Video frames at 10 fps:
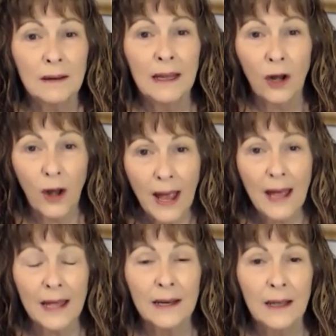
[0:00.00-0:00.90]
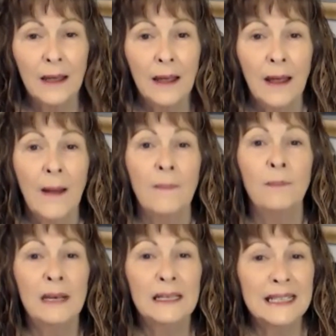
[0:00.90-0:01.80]
in our head,
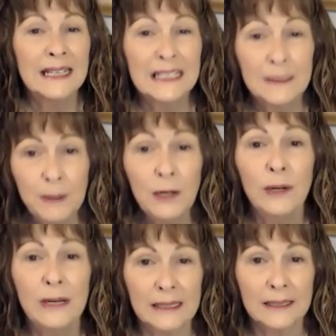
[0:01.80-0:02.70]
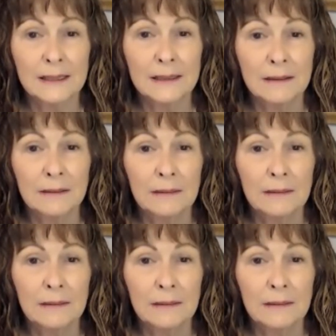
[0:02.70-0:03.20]
but it's an experience.